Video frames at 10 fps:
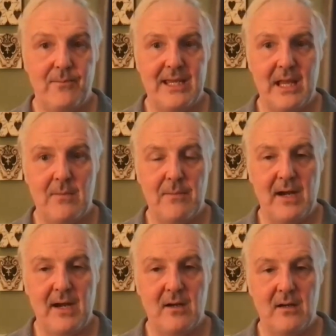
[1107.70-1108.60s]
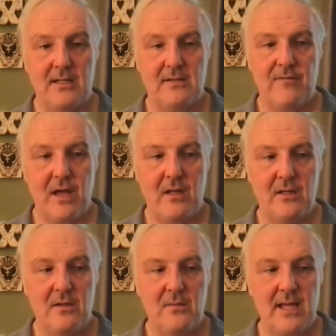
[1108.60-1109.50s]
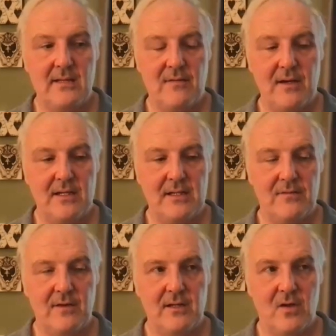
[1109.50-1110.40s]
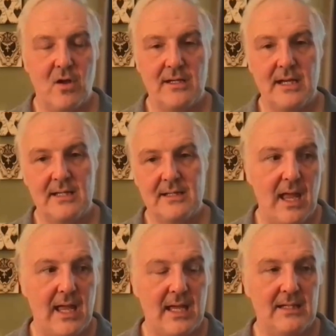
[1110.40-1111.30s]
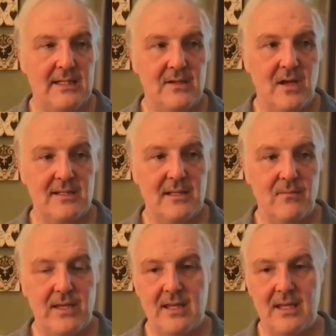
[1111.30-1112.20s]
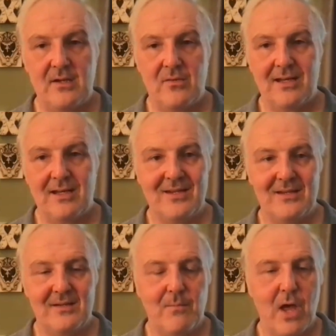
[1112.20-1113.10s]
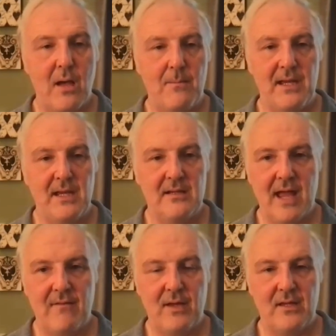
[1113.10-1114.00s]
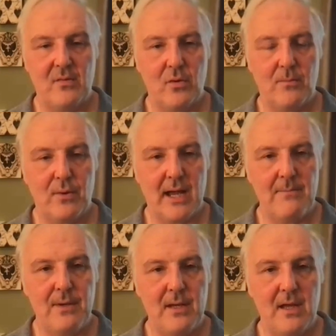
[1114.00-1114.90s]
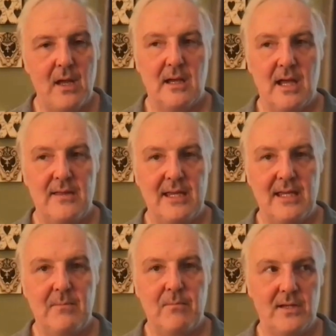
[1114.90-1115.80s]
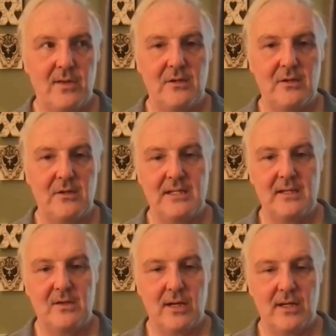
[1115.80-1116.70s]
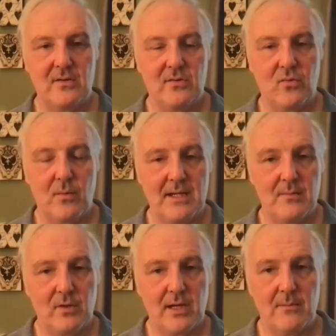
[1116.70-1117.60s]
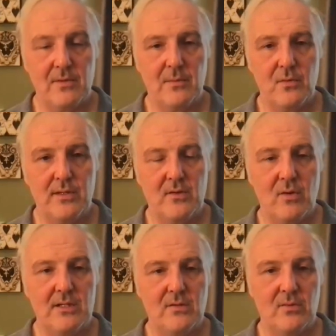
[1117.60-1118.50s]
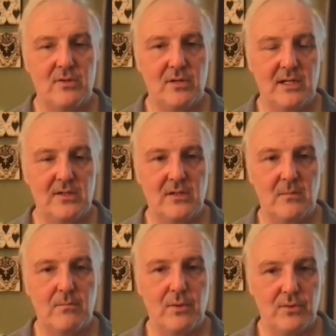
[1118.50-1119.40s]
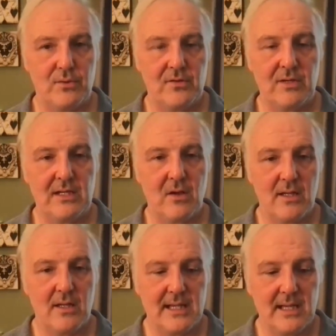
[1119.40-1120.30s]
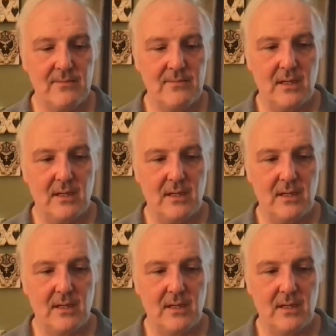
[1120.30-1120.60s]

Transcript: became apparent is volume has a very different context, and it's not something that you can just pop in halfway through a prep. I think the DOPs and the directors were much more comfortable with going to a traditional blue screen concept.